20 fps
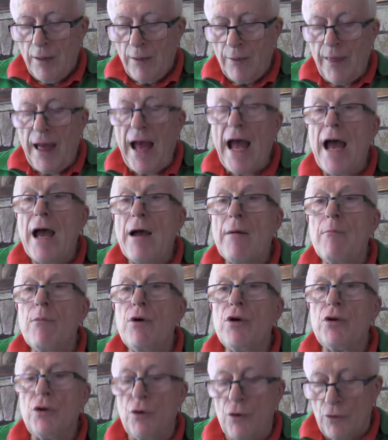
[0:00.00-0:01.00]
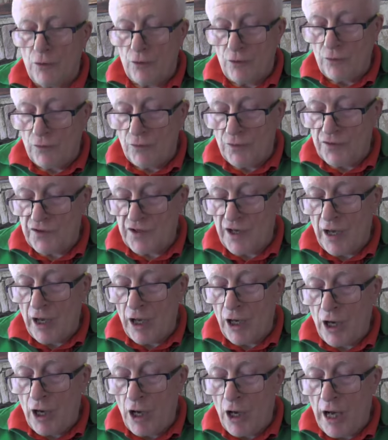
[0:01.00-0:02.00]
Their moons
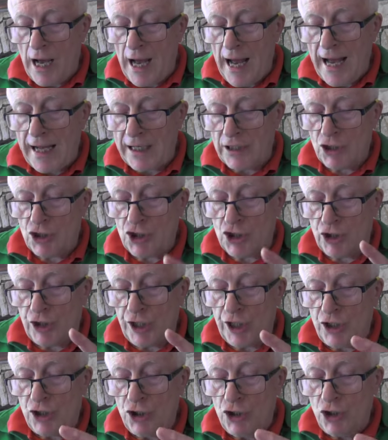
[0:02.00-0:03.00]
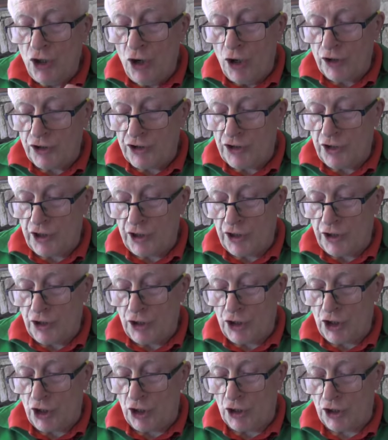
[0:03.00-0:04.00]
are actually not a
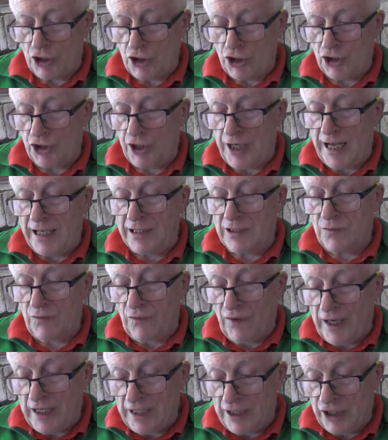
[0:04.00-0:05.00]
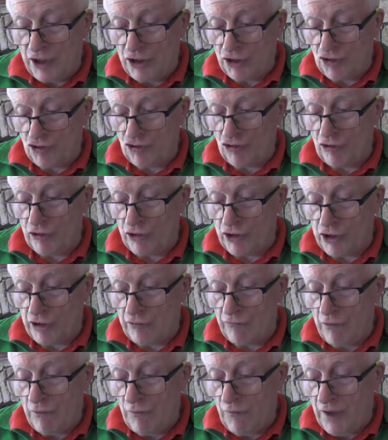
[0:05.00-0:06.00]
conjunction, as Vedic
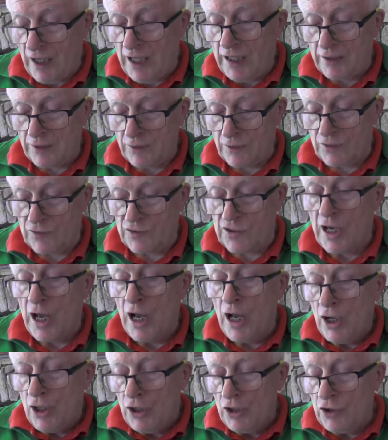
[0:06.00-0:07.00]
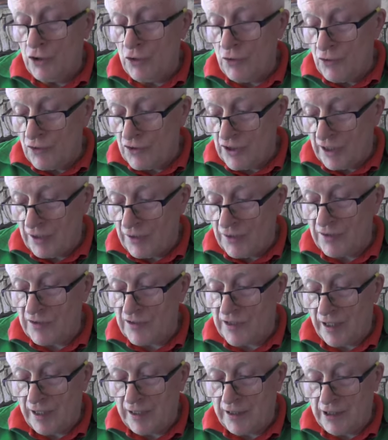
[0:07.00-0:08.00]
astrology reveals, using the
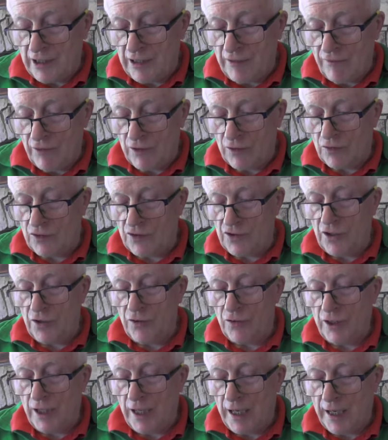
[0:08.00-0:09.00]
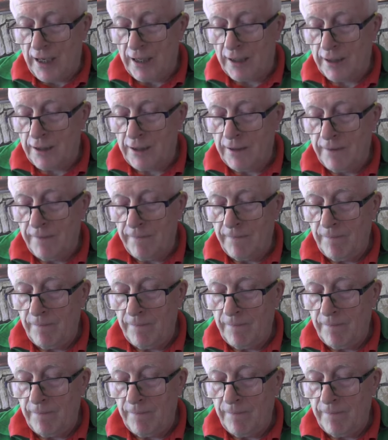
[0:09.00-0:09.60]
sidereal zodiac.